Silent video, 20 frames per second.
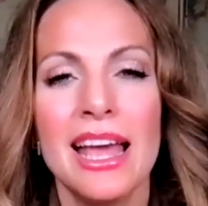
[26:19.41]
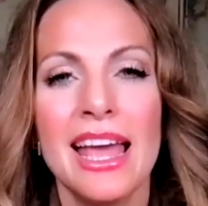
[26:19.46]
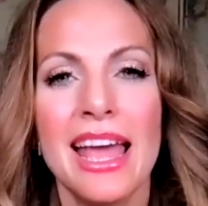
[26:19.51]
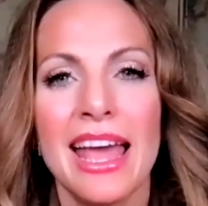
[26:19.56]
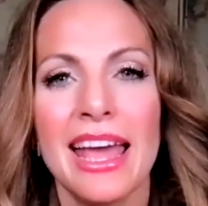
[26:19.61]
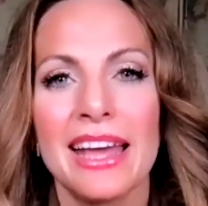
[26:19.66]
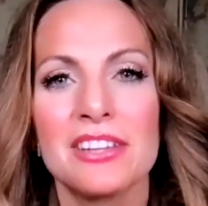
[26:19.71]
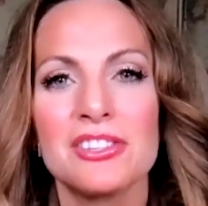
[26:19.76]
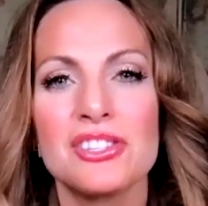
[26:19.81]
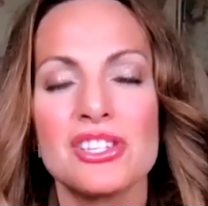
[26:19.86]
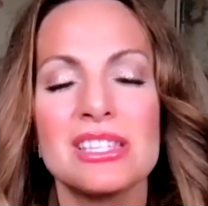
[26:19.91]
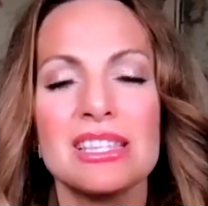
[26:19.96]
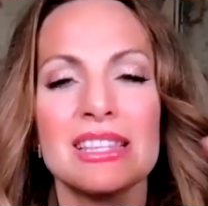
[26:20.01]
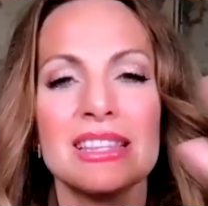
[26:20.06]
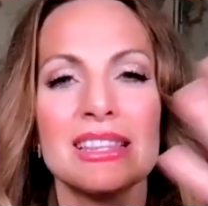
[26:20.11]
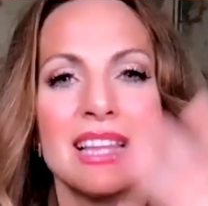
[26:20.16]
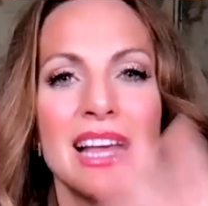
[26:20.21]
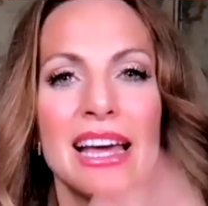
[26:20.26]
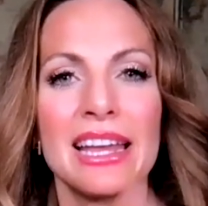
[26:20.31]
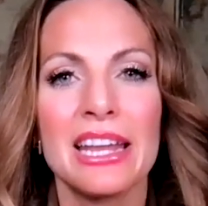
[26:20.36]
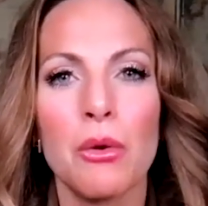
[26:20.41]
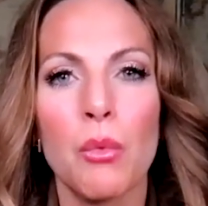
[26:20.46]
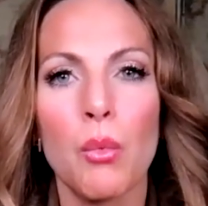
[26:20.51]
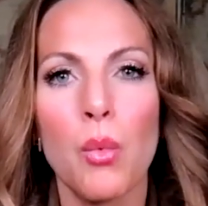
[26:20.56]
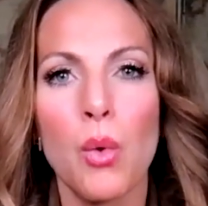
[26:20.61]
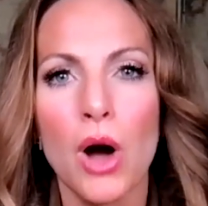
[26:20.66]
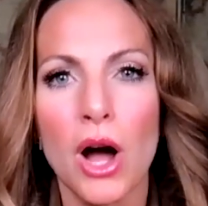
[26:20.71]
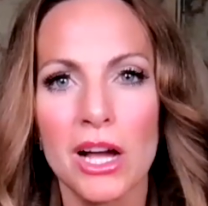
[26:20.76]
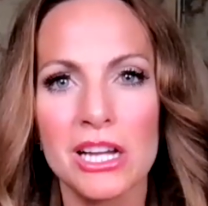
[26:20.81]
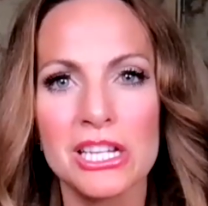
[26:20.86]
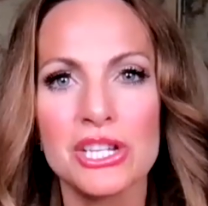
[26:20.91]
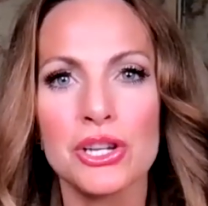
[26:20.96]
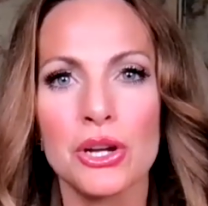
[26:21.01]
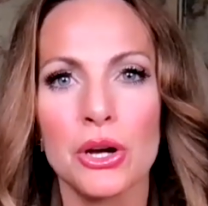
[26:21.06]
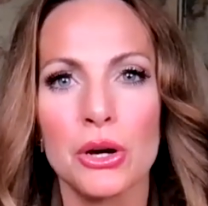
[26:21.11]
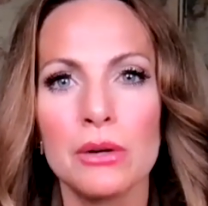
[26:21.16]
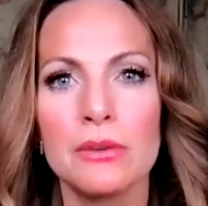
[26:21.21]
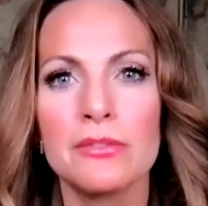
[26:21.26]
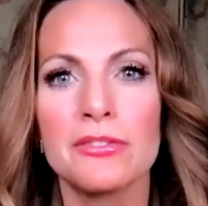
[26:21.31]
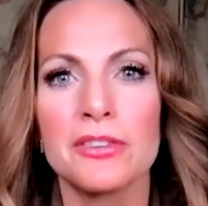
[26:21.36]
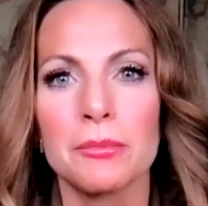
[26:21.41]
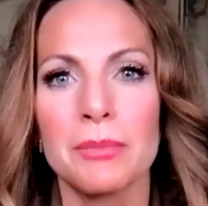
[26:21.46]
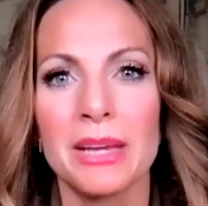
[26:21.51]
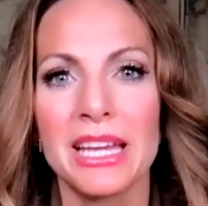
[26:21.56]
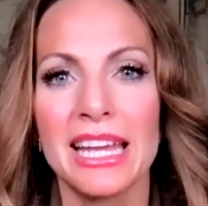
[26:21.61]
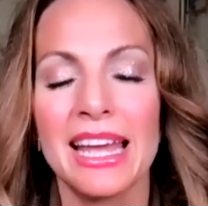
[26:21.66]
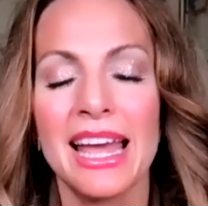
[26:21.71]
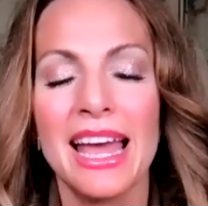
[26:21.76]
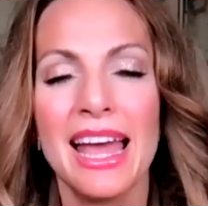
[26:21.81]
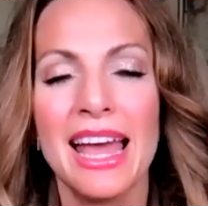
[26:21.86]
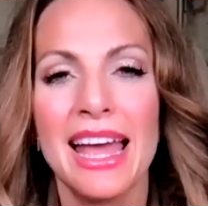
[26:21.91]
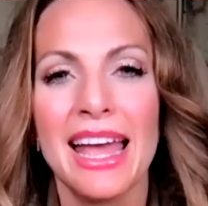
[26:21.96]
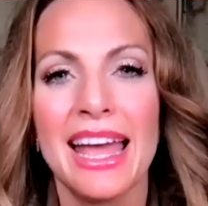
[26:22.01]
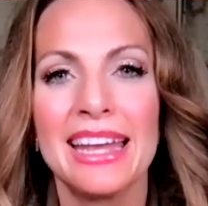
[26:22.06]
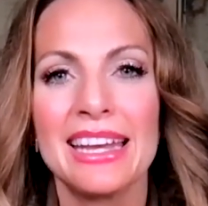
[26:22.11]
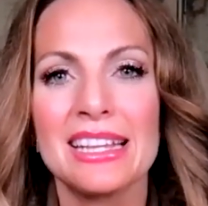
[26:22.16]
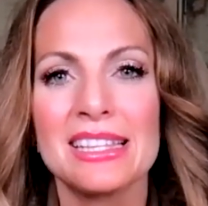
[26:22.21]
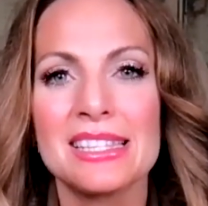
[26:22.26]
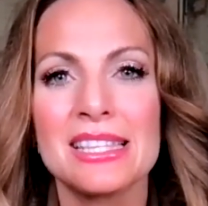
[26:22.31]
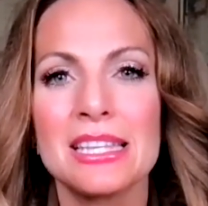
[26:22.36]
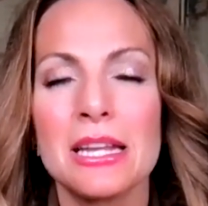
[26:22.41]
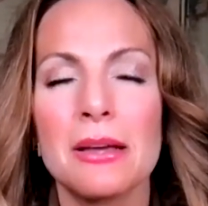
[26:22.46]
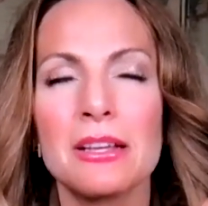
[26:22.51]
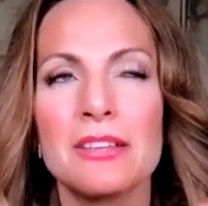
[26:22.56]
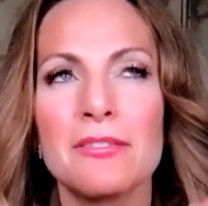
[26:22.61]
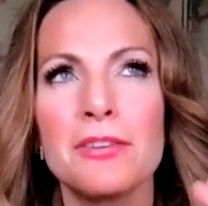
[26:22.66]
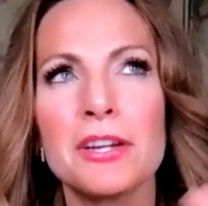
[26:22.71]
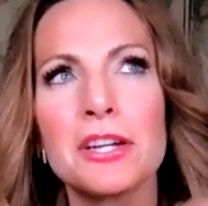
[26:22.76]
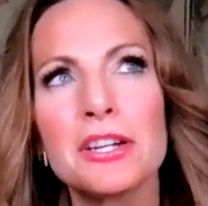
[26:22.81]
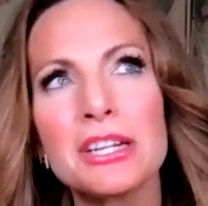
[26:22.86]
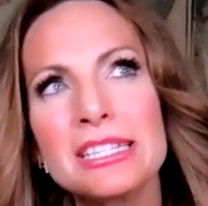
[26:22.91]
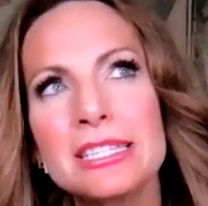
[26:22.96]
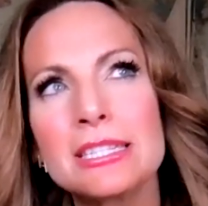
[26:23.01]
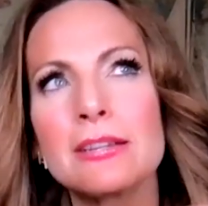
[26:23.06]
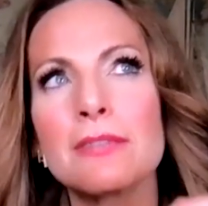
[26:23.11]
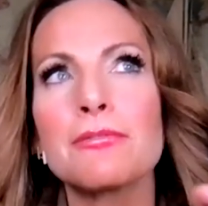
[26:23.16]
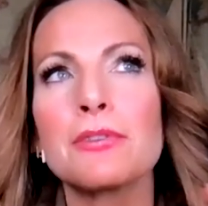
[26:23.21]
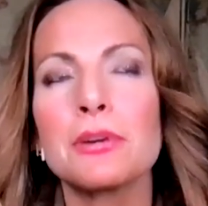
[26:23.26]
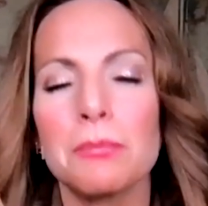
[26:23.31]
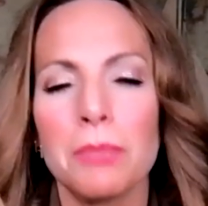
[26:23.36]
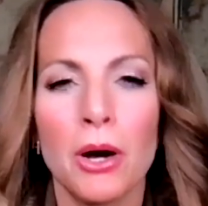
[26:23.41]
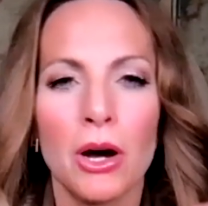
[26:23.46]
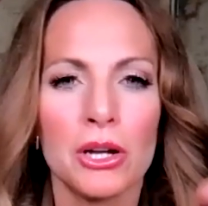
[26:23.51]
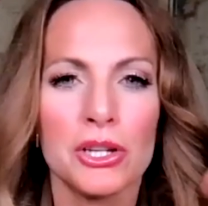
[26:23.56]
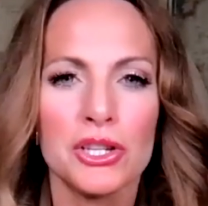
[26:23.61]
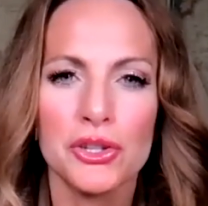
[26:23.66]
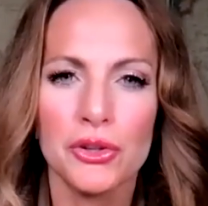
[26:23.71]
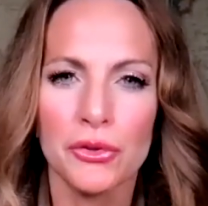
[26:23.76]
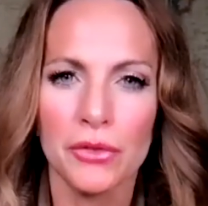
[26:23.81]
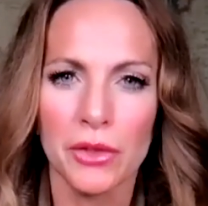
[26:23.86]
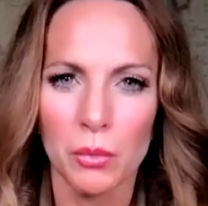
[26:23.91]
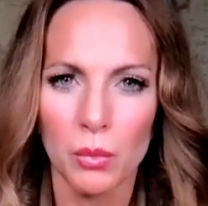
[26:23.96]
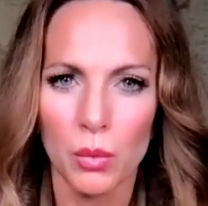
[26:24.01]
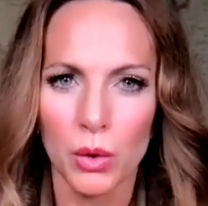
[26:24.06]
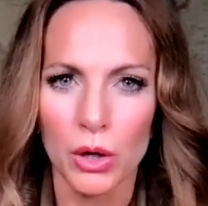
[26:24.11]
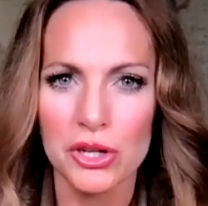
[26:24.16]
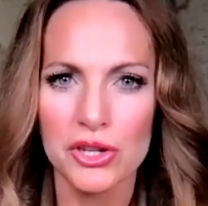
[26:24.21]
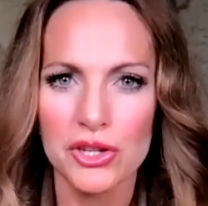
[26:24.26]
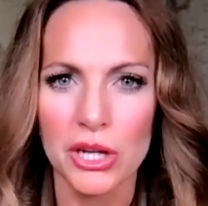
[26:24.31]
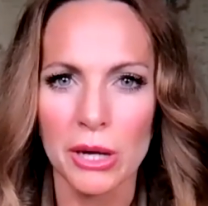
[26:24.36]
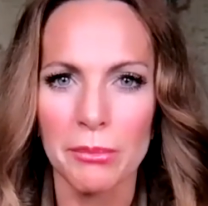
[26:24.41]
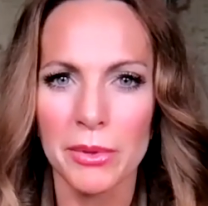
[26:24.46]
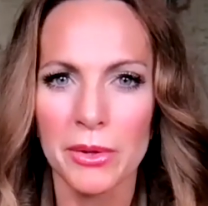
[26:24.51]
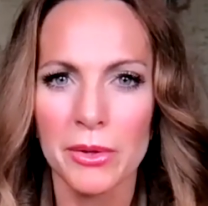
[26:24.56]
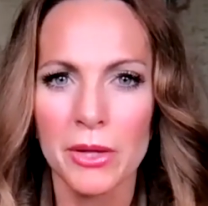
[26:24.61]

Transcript: and just let it wash over me. And it's in a very different posture than worship.